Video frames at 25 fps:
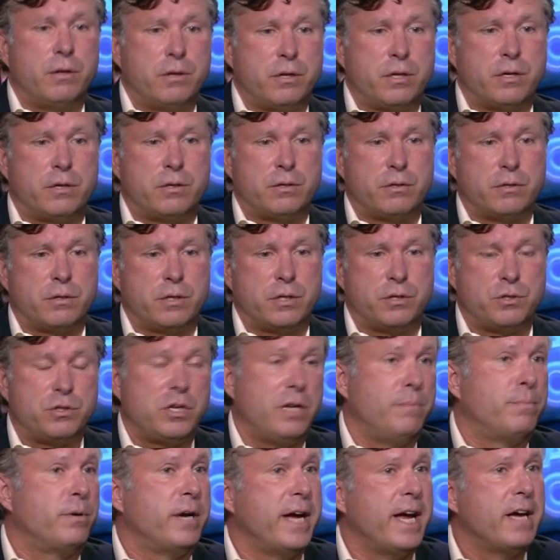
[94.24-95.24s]
the
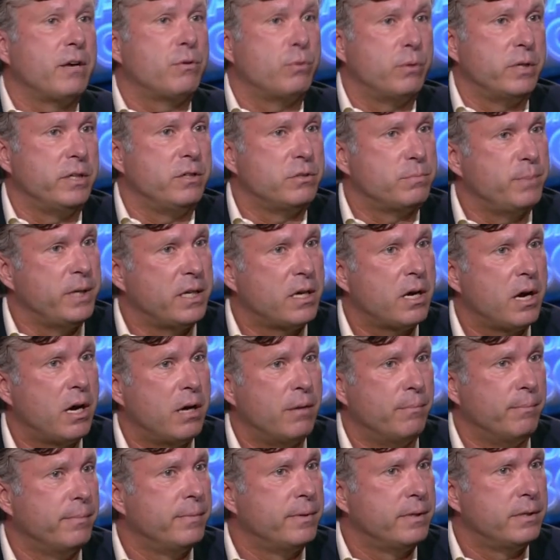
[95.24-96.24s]
cheaper equities
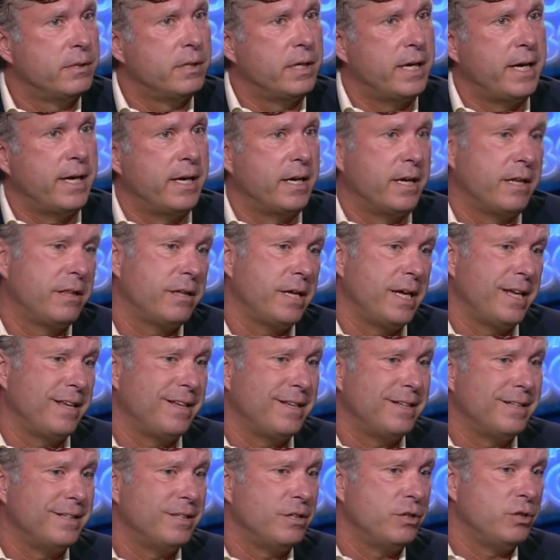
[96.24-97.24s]
become, and I think
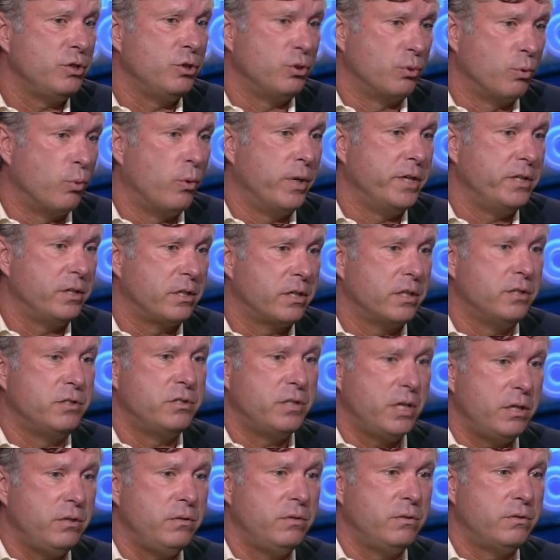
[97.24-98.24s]
you're going to
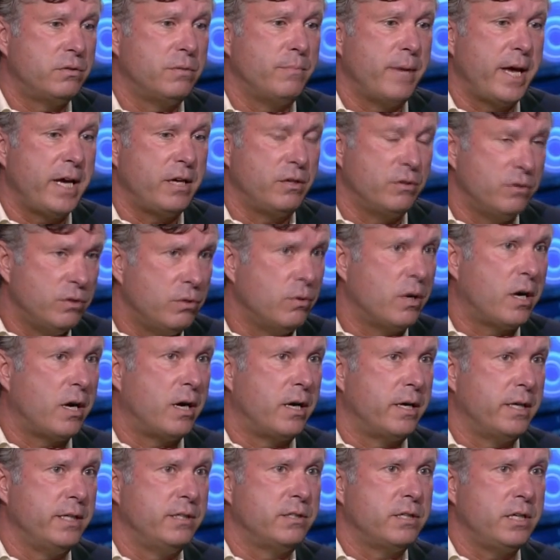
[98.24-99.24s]
continue to make new
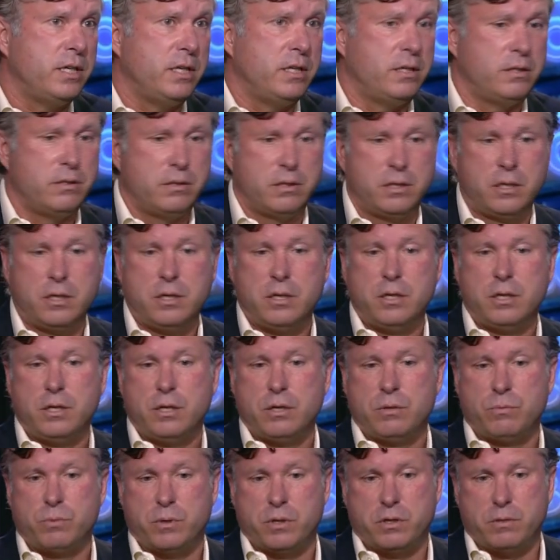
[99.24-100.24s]
highs in
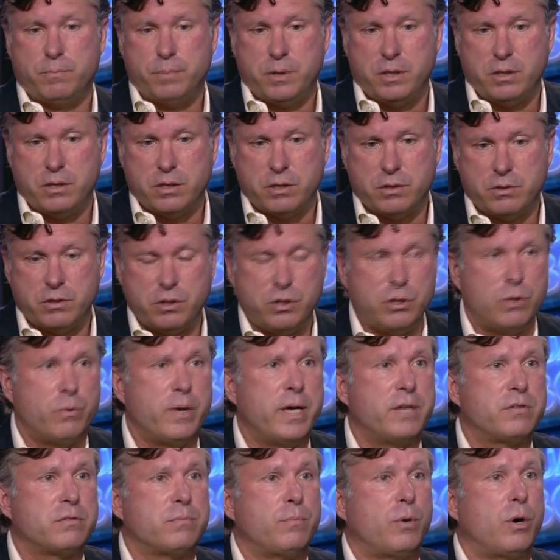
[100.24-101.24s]
whether it be the
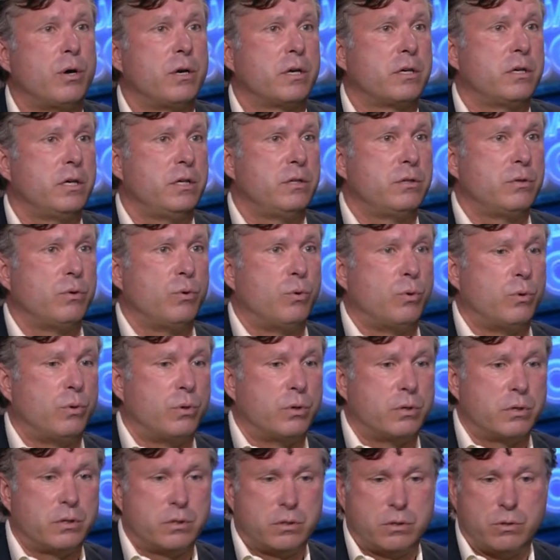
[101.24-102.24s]
U.S. market
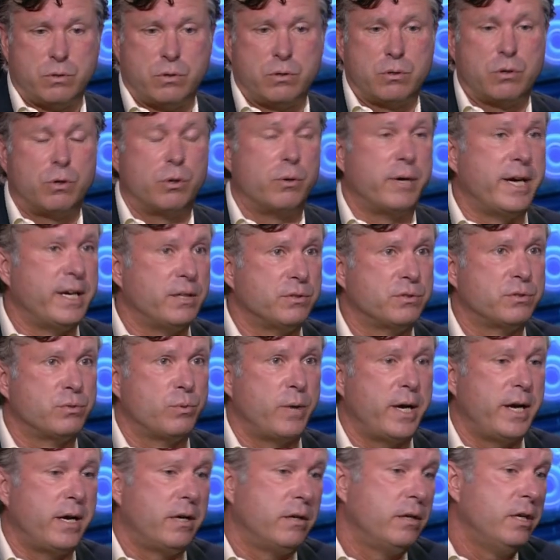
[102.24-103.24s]
or
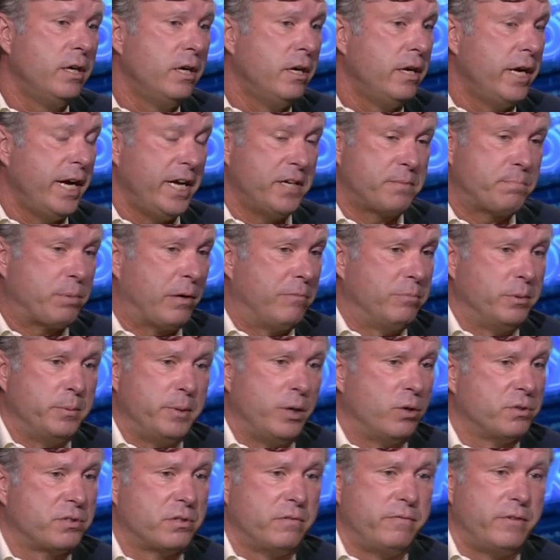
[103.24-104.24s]
elsewhere. It's
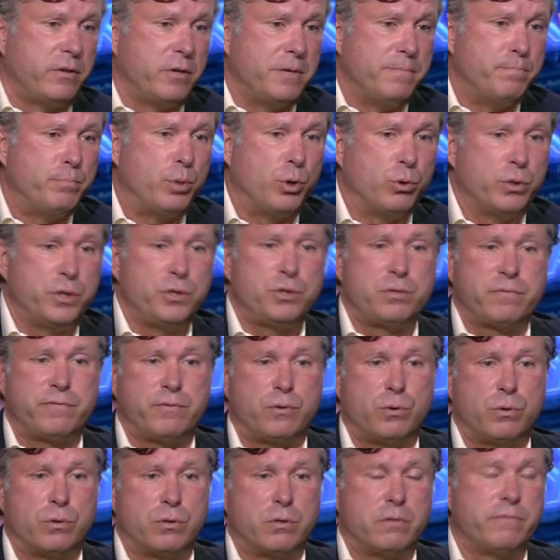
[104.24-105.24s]
probably also very bullish
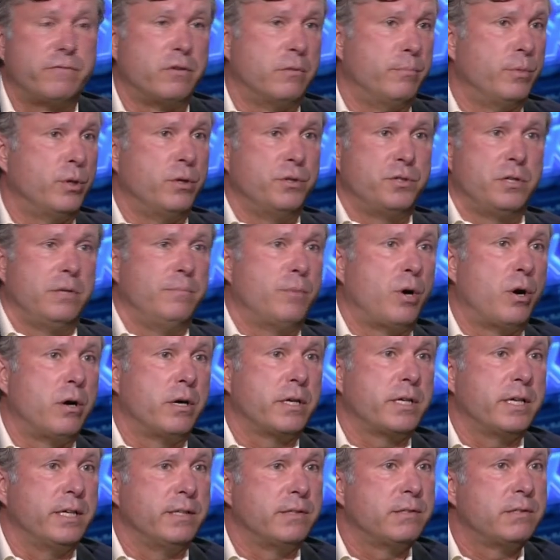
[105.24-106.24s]
for emerging
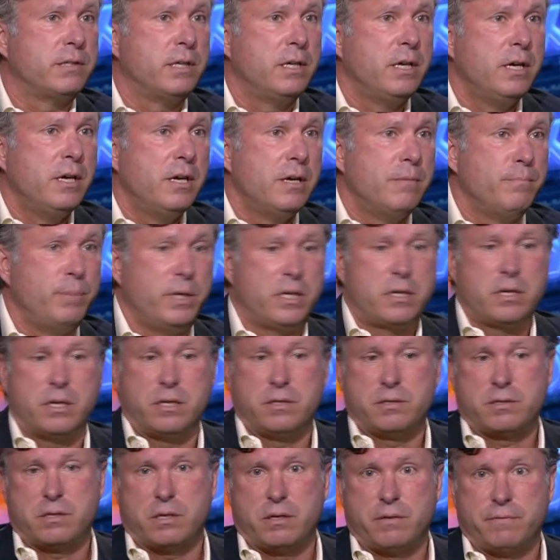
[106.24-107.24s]
markets
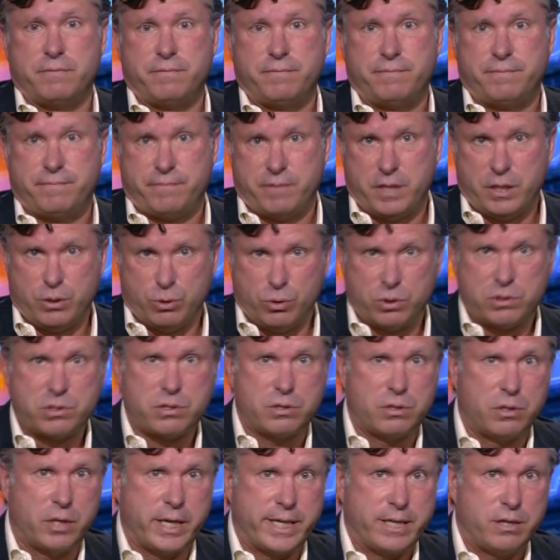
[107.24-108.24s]
because it
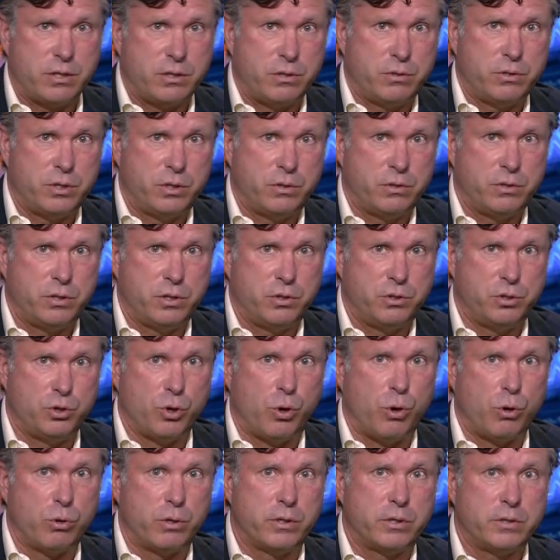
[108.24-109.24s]
looks like the
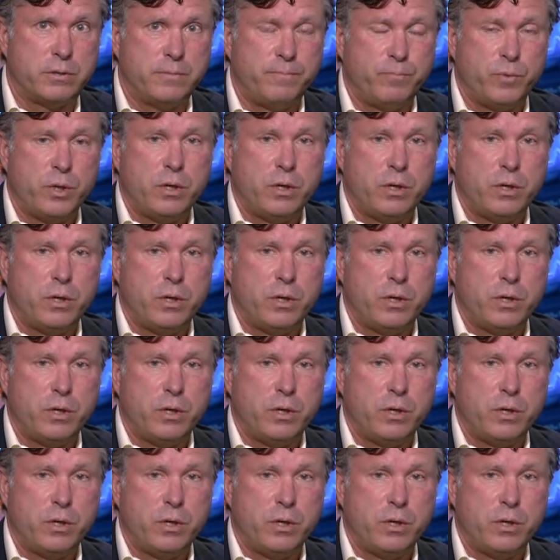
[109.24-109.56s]
dollar,